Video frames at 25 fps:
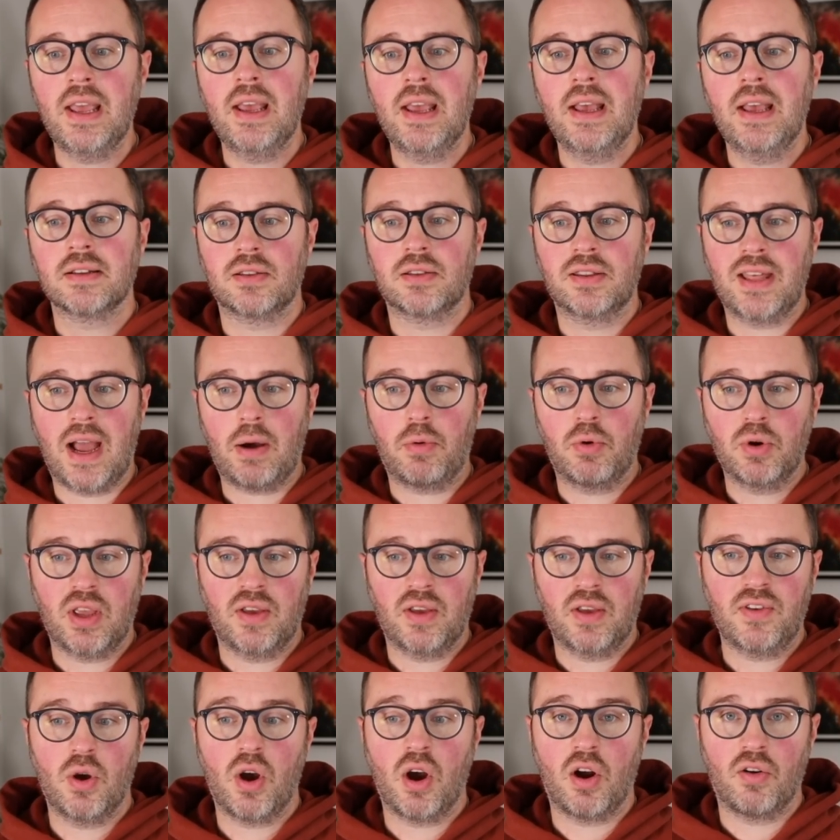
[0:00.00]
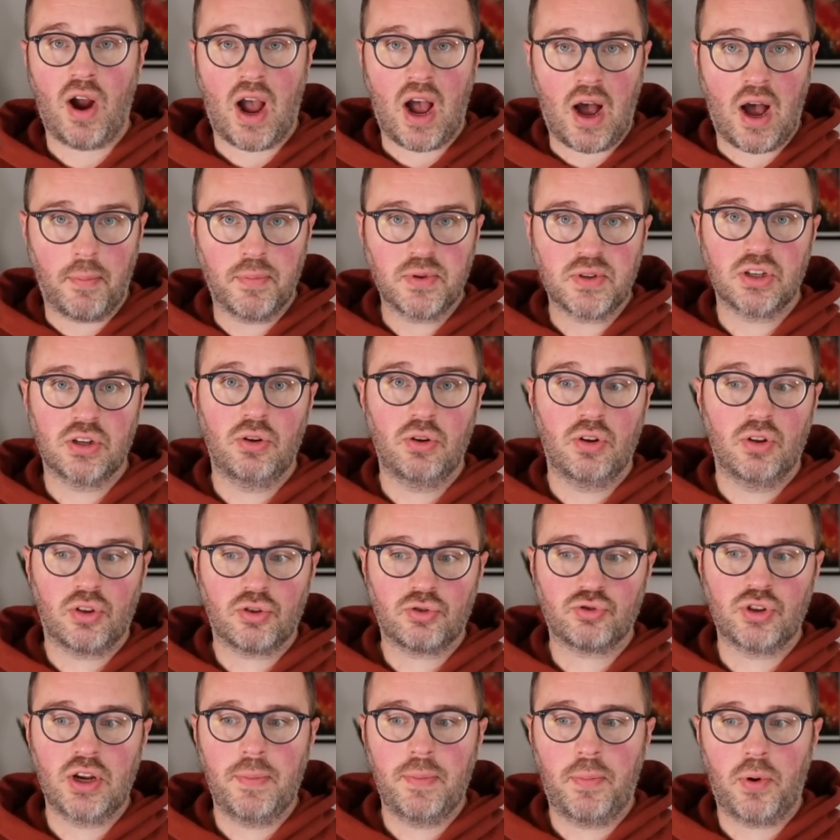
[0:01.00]
So that will give you up to
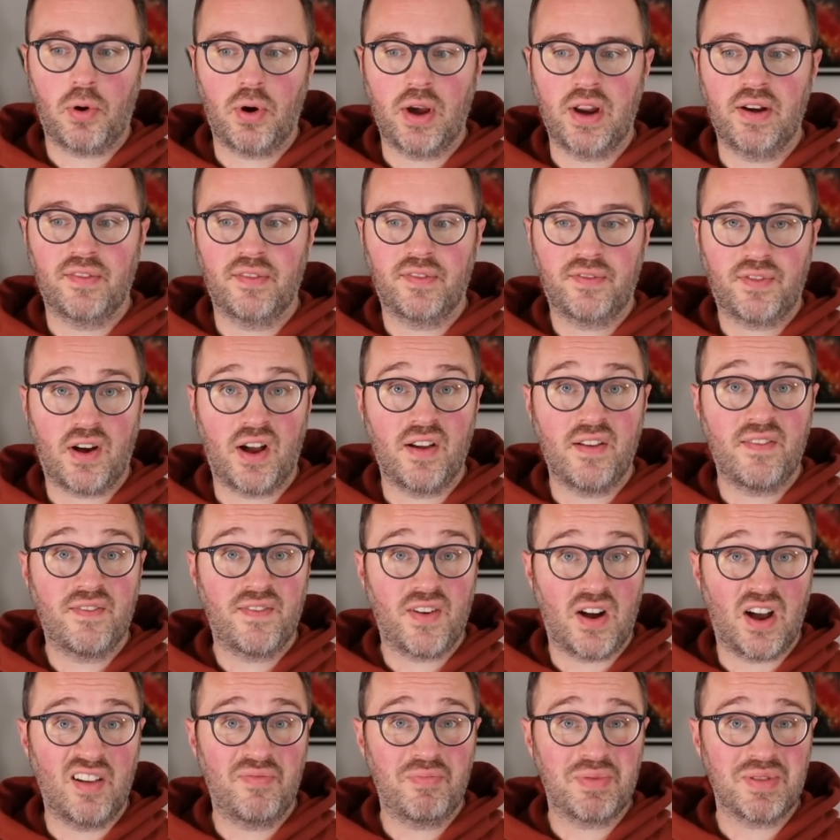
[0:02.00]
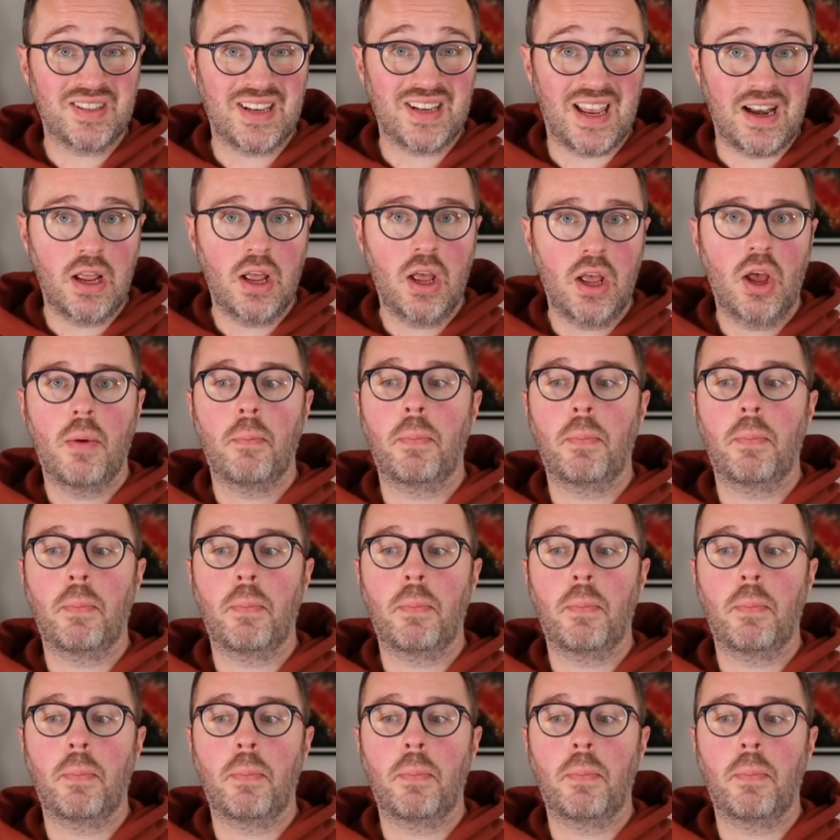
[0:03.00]
3.55%,